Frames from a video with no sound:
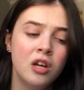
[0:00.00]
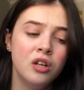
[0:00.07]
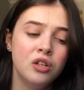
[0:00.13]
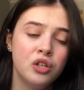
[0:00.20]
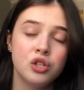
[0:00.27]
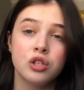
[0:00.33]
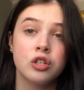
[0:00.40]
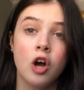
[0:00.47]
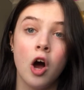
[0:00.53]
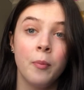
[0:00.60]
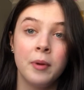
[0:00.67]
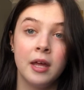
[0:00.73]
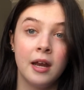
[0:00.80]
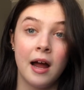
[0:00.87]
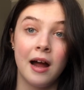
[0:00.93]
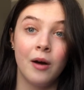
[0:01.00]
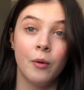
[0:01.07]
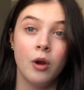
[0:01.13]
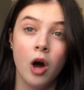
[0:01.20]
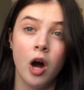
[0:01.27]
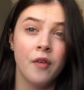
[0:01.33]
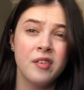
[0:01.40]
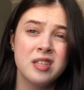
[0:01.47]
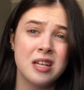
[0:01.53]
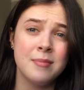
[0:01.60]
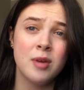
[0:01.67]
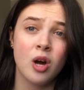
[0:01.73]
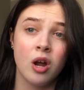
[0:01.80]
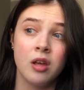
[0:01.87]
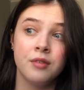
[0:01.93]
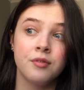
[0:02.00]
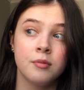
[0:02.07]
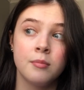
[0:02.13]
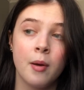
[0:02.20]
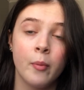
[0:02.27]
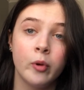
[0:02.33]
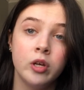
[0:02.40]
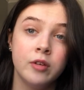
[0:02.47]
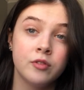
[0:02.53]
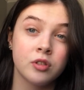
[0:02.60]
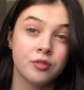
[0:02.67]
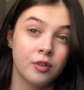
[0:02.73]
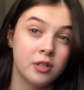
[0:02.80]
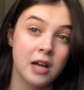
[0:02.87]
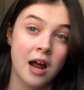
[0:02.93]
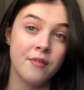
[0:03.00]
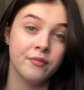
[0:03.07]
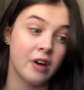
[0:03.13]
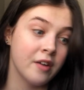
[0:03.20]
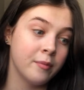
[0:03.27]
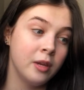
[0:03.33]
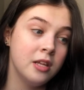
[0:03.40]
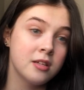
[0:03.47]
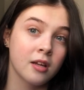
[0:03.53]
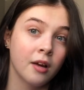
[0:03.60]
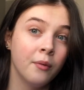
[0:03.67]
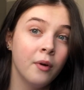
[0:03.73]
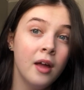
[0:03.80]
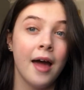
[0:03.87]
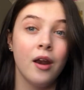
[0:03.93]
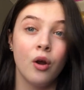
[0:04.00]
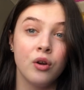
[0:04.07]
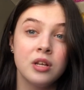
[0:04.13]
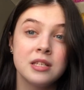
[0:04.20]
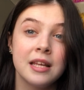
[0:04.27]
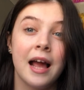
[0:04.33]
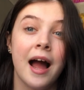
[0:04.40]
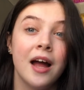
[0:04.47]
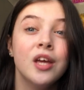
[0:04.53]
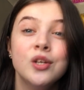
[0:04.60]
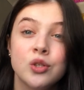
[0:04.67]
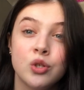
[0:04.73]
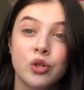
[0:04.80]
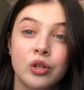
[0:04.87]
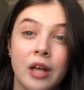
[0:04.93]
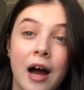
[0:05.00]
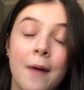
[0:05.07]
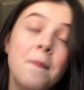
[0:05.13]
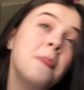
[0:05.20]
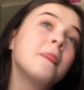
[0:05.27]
You're just copying it out, and half the time you can't even remember what you just wrote down 5 minutes ago. And honestly, I used to do that.